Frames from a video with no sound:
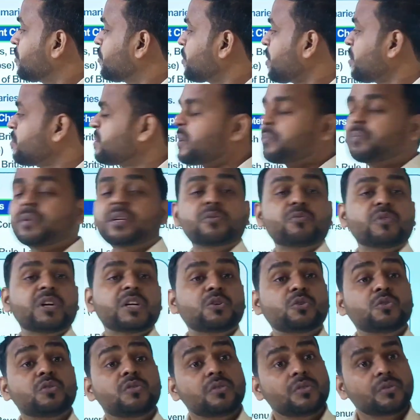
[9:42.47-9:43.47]
from chapter
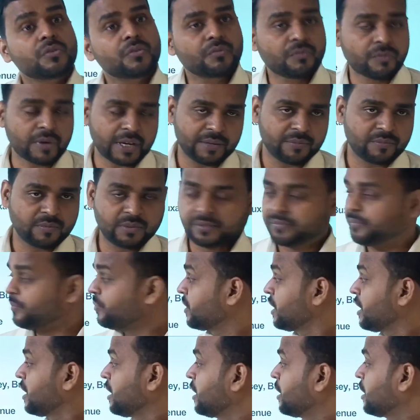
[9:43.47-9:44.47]
1 to 5.
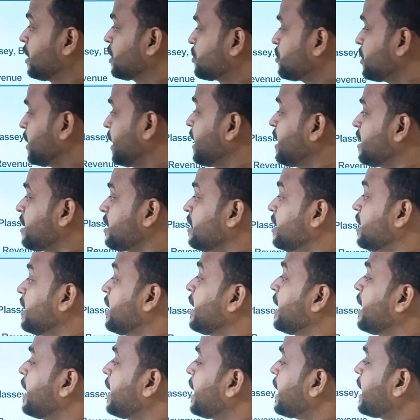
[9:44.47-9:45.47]
So here,
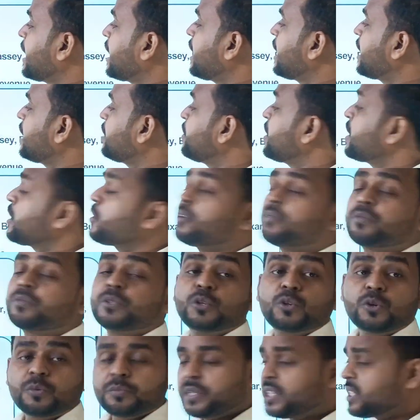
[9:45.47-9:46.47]
advent of
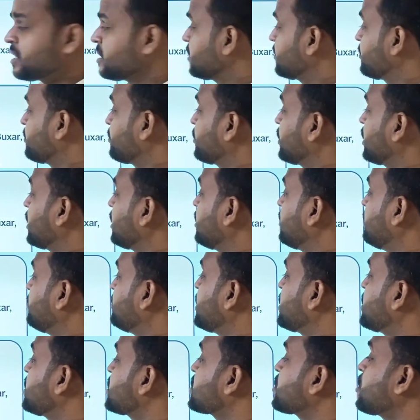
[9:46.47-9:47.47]
Europeans,
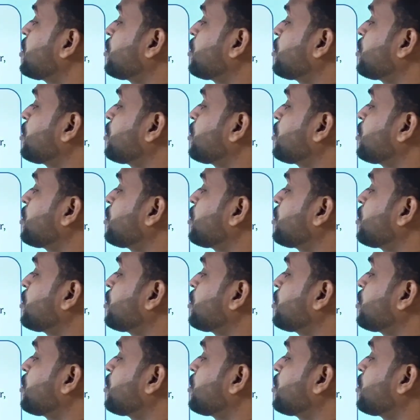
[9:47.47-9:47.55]
British